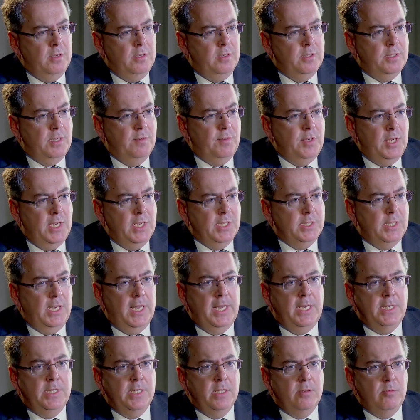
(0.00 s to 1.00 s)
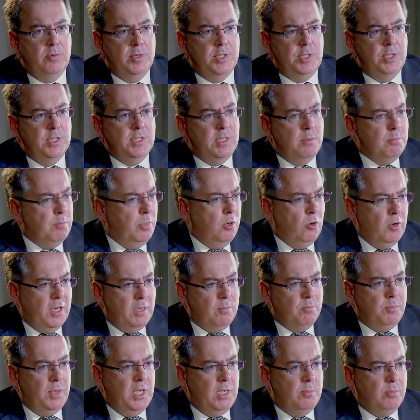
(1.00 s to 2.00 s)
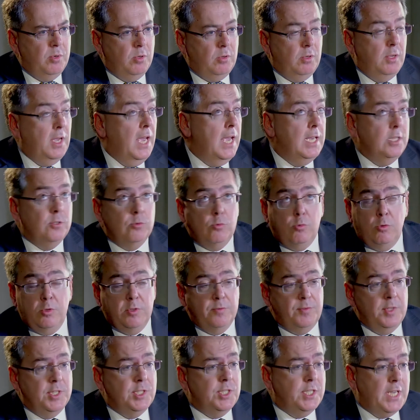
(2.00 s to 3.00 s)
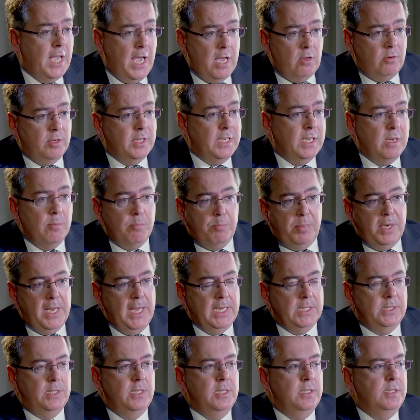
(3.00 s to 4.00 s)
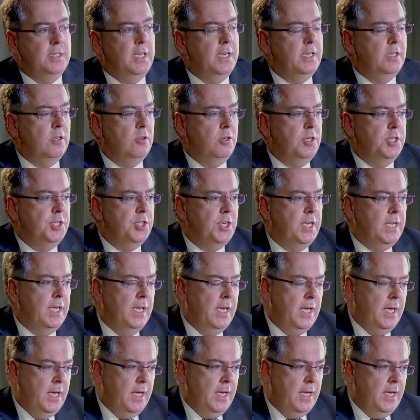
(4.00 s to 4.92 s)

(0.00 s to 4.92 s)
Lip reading: 7 years later, which is employing people, has all of the scale and complexity and technology.